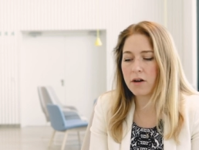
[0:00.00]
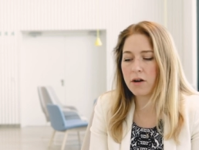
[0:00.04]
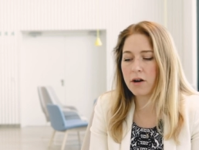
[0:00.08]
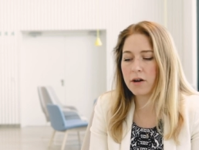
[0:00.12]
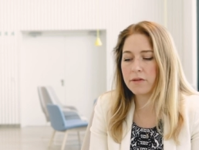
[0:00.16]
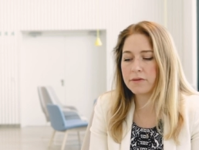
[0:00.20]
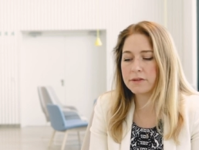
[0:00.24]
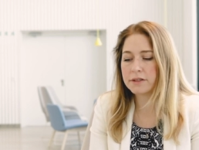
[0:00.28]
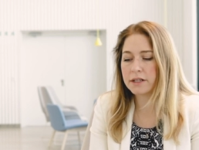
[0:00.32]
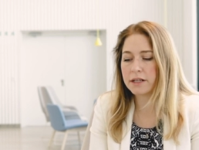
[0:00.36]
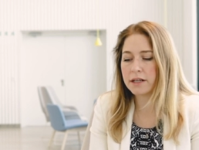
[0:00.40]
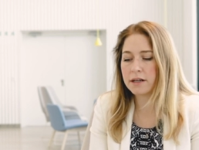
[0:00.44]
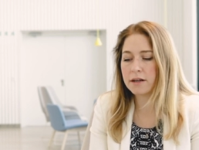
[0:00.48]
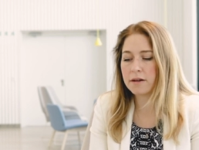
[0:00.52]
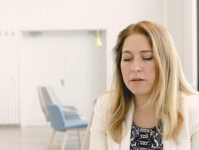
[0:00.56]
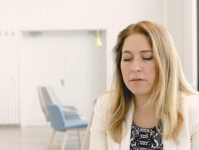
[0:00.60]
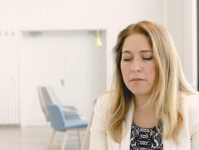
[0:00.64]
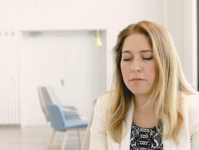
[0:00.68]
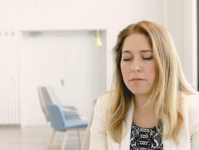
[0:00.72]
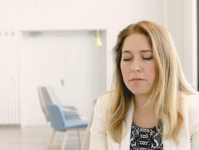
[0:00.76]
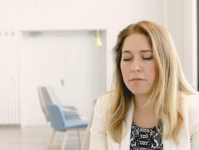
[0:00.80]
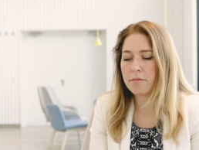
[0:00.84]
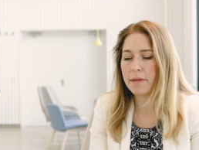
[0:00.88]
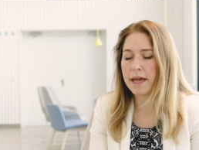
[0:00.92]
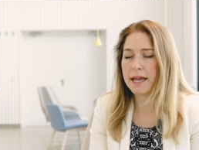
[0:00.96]
often
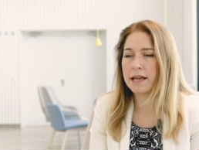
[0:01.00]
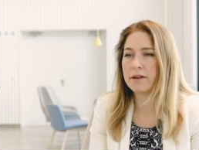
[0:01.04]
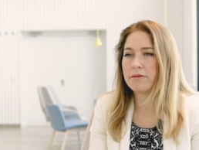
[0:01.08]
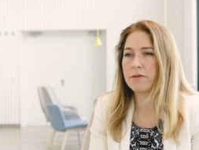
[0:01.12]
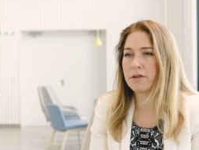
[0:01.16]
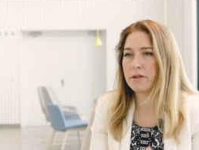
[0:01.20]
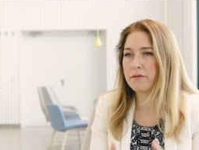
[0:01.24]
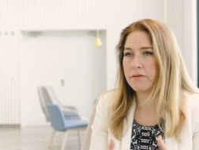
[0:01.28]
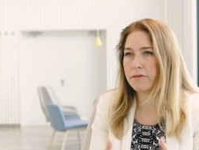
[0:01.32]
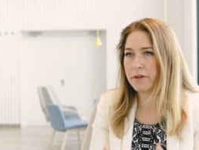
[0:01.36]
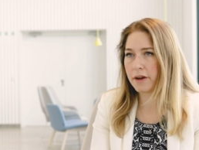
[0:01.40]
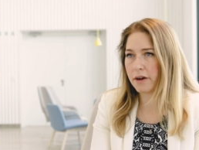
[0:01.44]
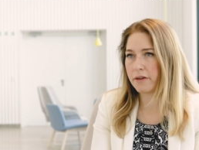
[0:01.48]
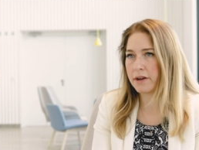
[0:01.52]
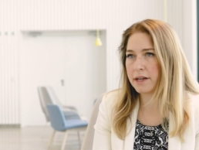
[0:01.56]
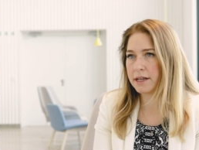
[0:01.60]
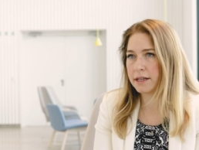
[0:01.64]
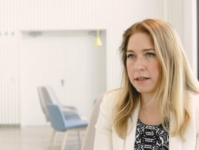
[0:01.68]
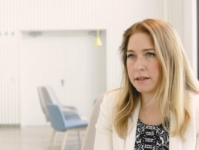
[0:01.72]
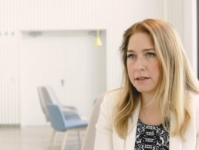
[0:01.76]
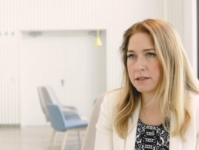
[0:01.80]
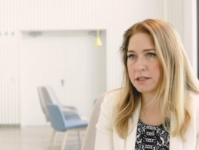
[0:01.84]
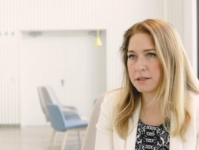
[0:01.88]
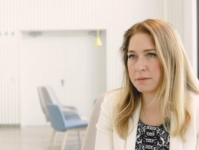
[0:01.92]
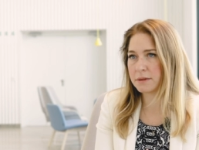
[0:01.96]
made for a
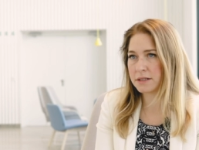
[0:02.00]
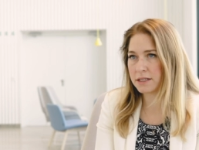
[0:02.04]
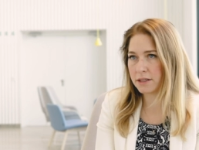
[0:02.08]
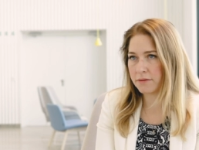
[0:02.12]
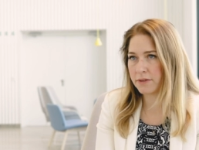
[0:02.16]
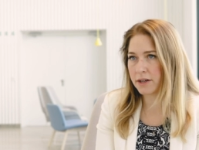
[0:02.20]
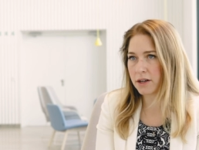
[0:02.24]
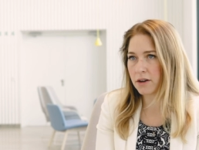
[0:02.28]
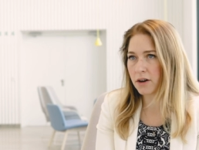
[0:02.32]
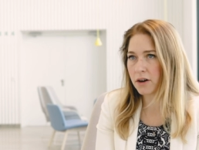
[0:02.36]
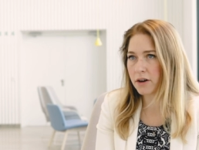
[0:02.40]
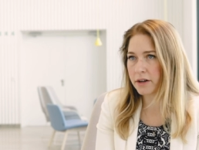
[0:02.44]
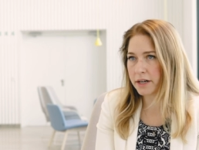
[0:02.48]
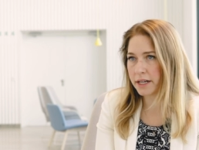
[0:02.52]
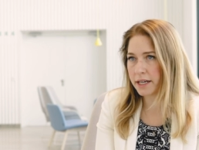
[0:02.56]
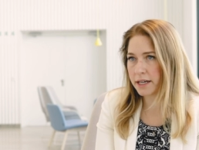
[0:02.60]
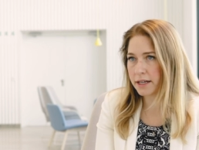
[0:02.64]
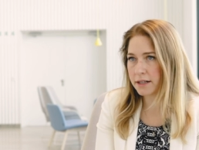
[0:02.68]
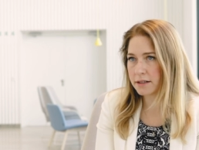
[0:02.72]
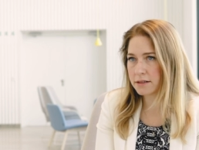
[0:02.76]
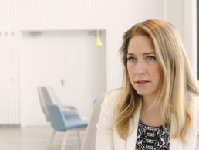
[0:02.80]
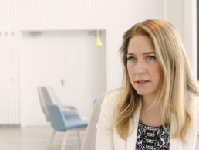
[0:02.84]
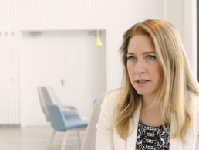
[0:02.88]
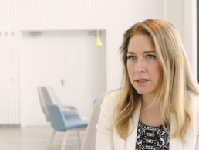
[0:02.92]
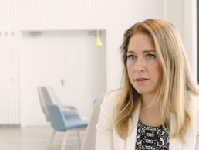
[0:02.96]
very specific
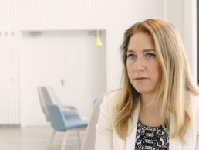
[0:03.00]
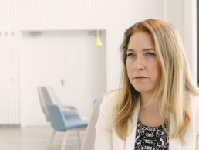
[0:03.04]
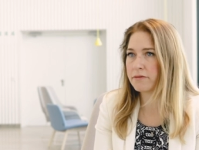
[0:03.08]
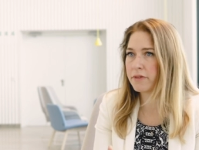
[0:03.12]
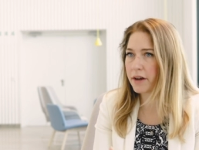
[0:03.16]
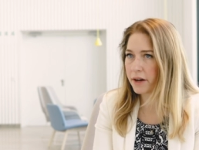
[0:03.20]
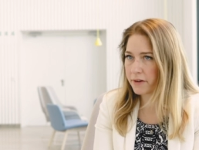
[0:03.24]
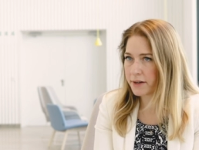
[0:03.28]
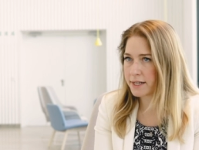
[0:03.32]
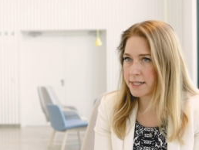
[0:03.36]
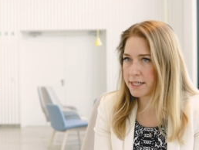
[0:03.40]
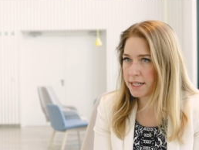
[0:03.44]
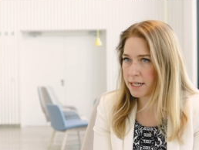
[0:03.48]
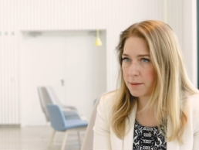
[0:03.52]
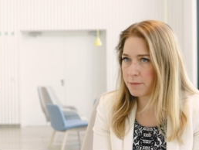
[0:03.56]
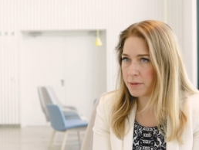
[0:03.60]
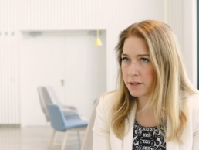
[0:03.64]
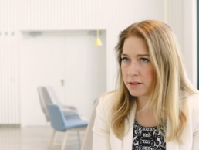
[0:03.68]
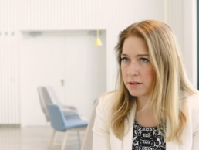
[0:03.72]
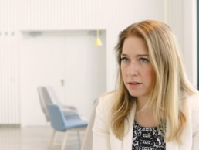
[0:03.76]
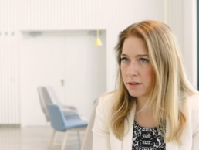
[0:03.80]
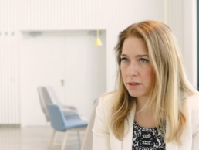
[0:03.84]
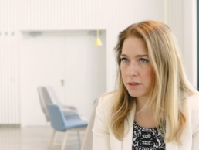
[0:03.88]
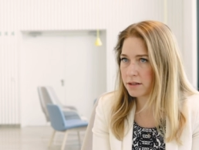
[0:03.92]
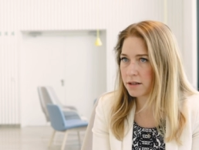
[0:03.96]
audience that's very deep
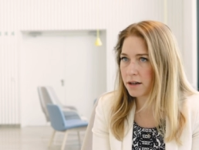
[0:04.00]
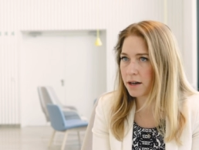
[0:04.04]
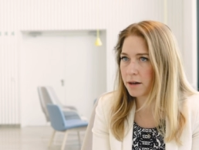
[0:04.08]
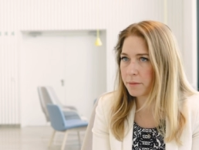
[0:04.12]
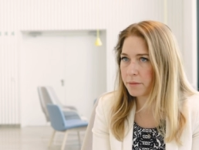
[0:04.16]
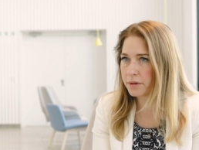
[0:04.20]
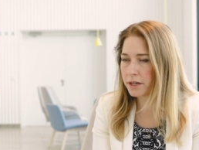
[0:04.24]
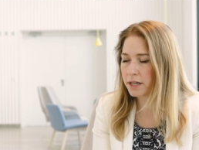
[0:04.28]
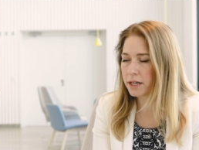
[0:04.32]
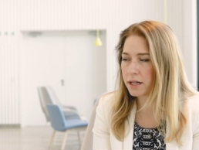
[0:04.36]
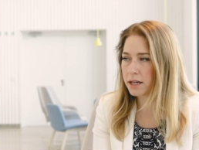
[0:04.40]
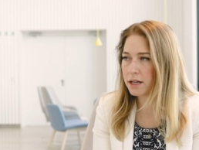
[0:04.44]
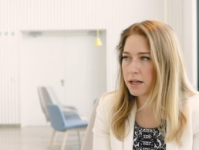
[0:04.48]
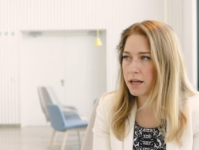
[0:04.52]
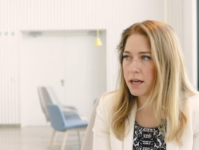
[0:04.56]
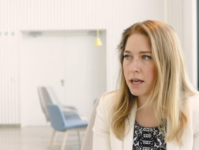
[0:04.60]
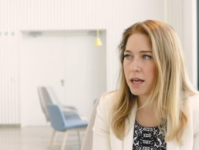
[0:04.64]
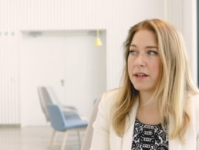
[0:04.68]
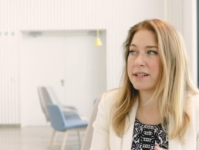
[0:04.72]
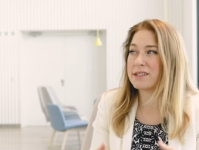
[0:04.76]
into the topic.